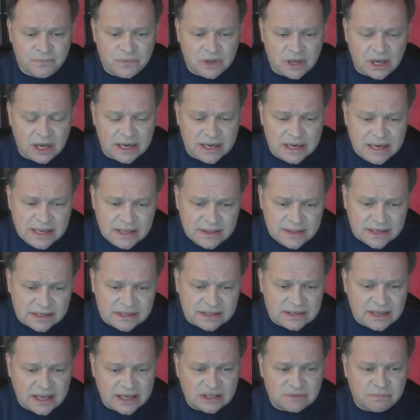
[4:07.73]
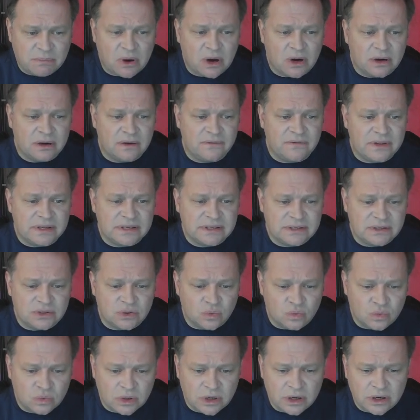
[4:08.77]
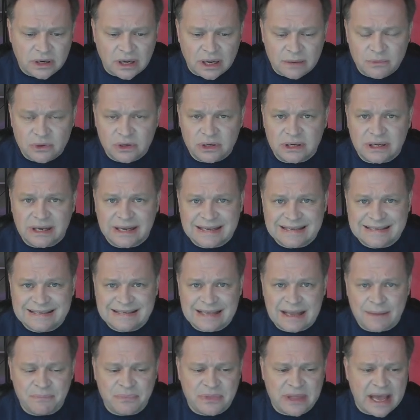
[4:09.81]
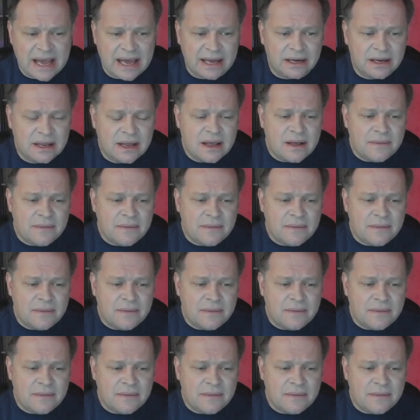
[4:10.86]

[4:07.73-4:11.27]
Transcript: I need this as part of this to work. I'm going to accept that.